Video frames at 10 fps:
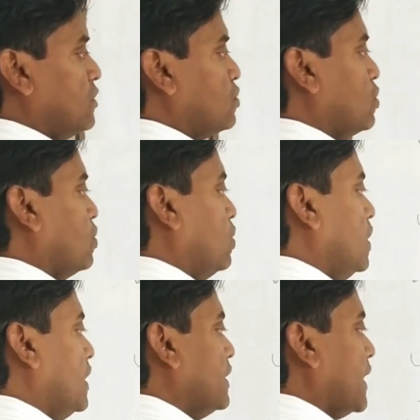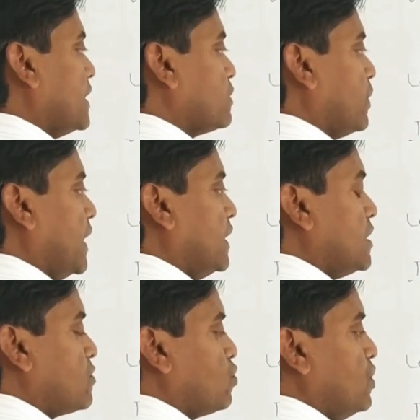So that is minus
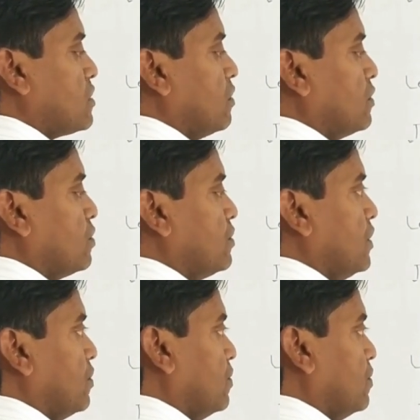2 is equal to 0.